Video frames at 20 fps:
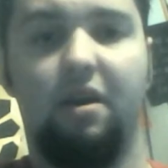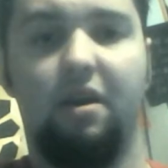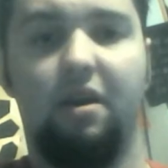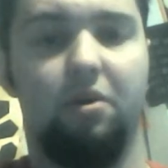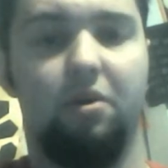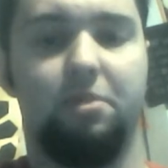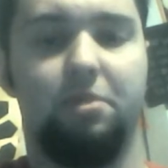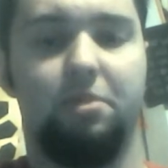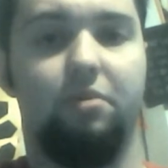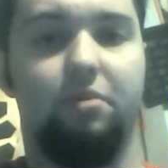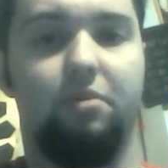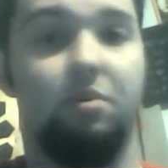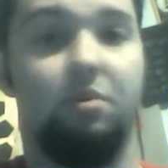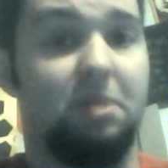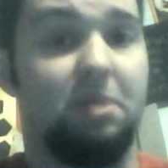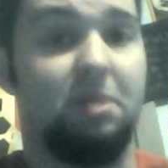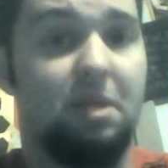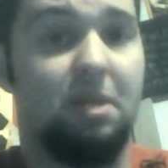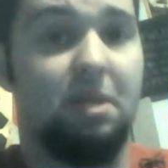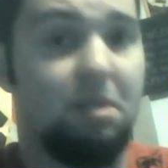and also
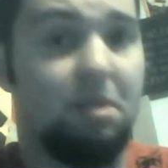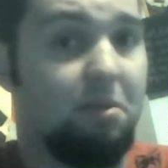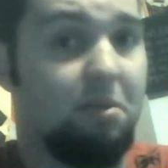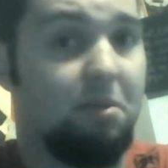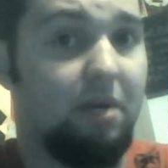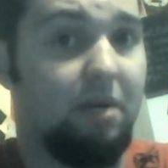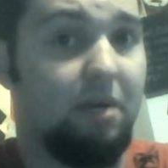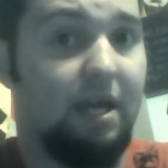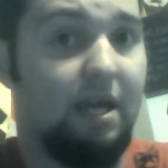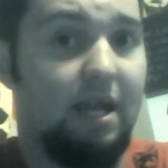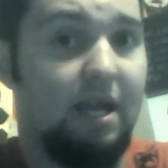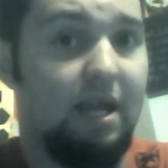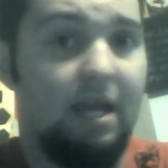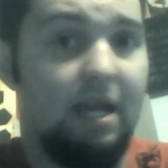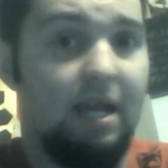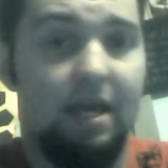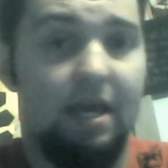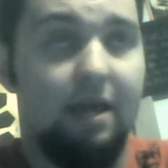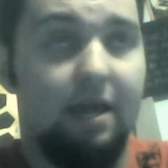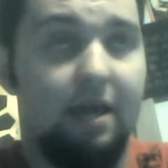knows his history.
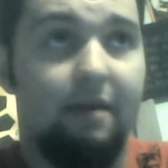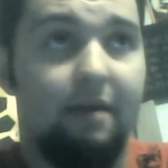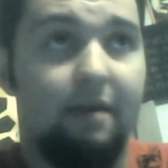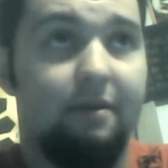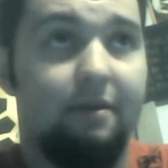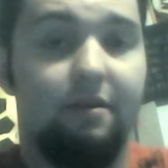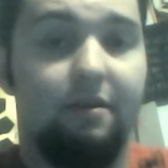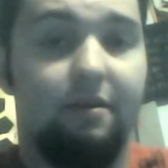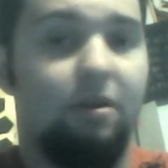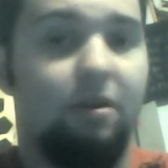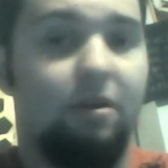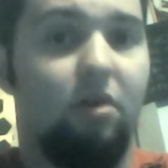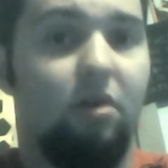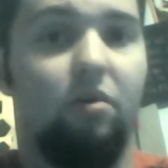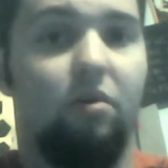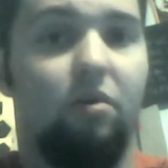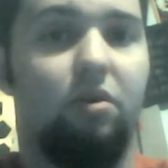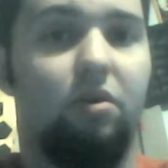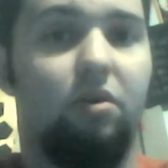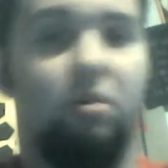You know,